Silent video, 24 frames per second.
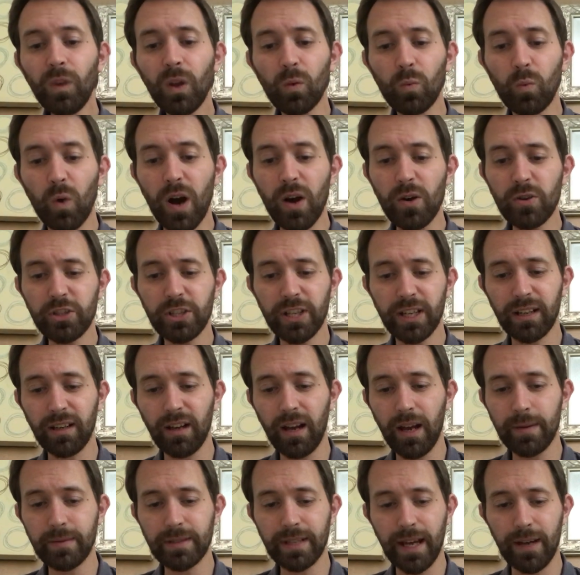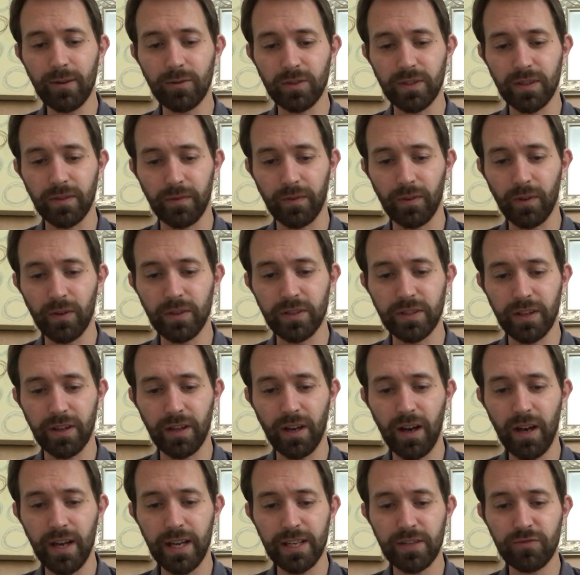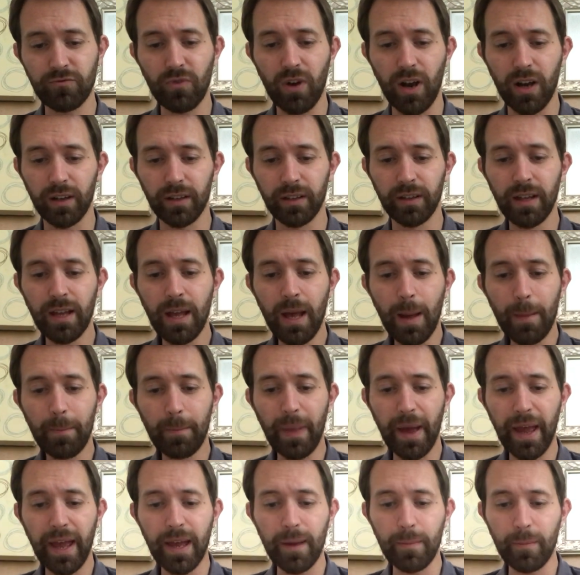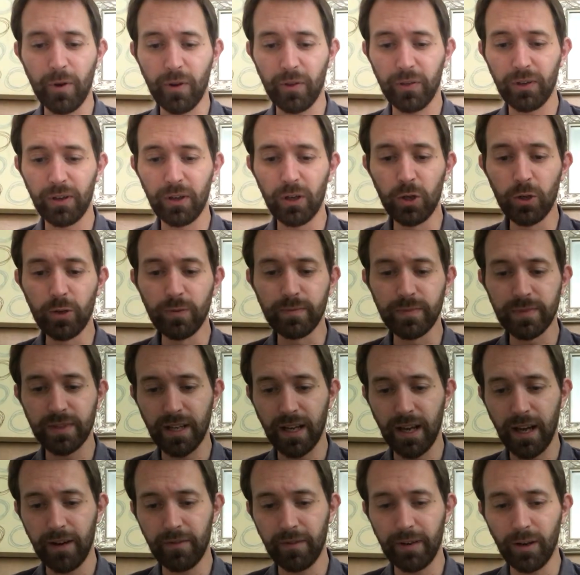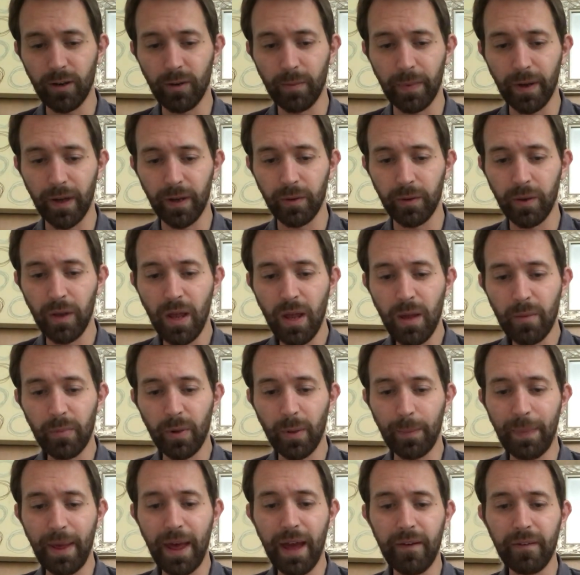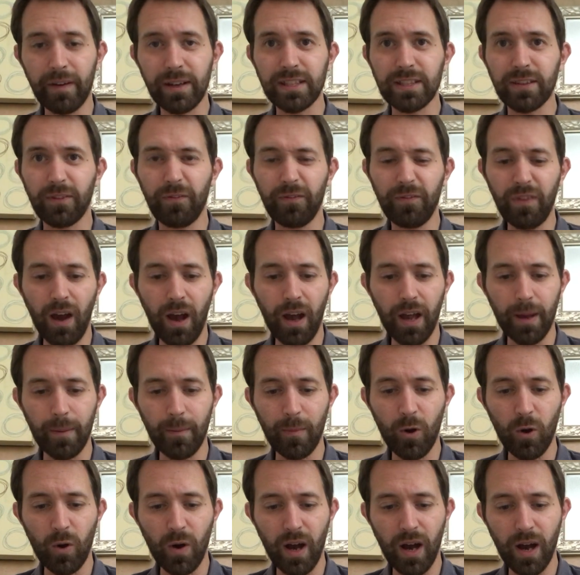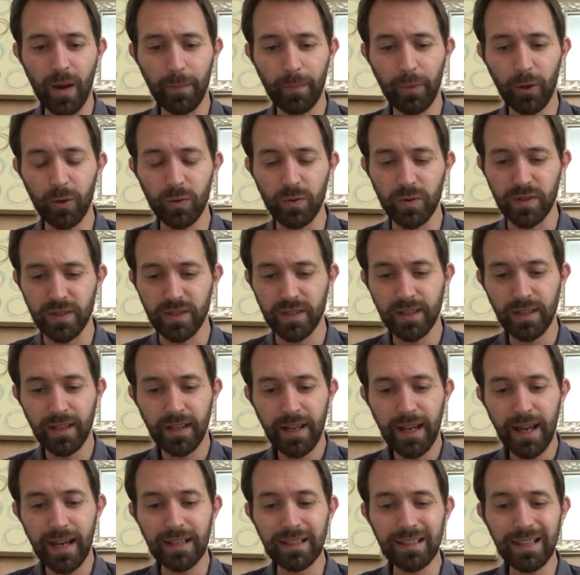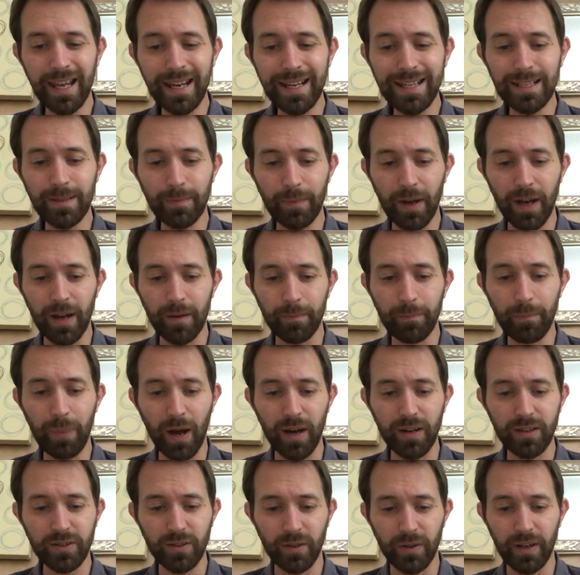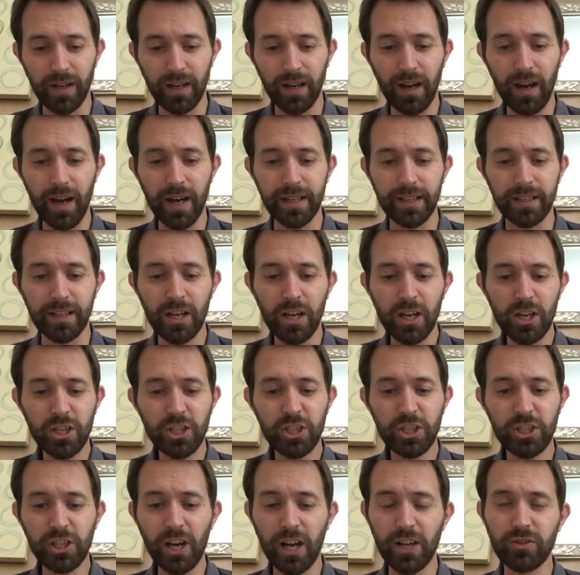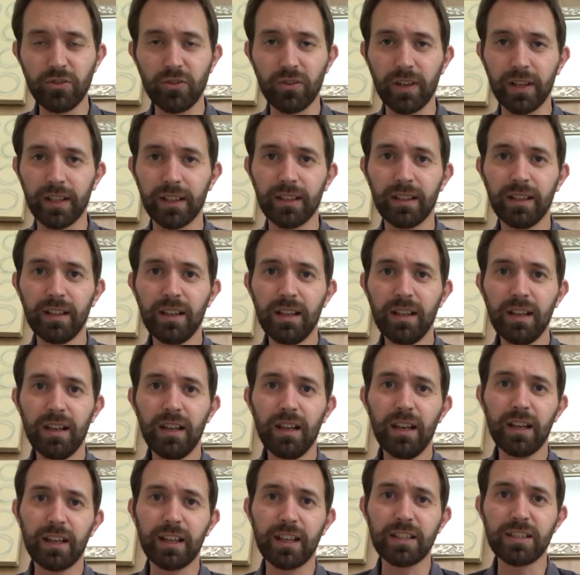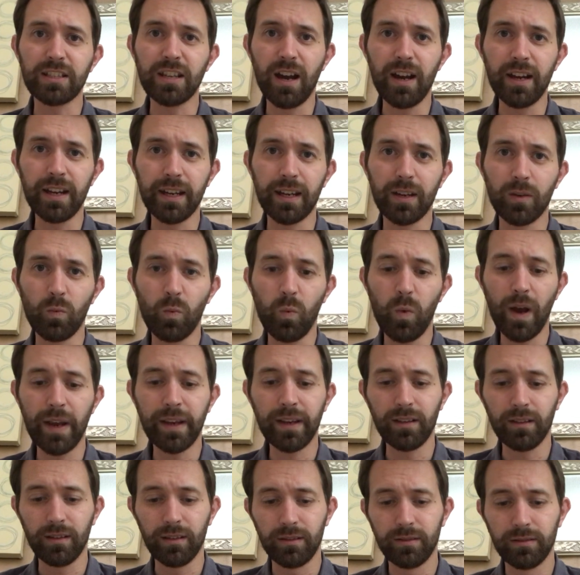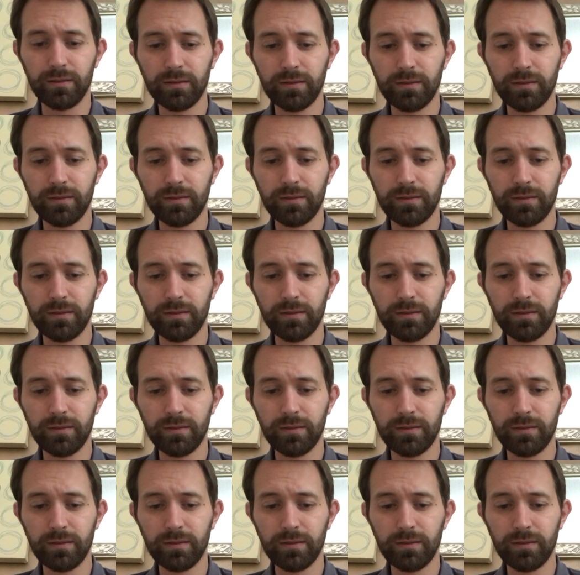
While she climbed out onto the highest rung, Behemoth loomed at her elbow, preparing to fire more harpoons, and Ladybird bucked on her line, shuddering like a dying whale.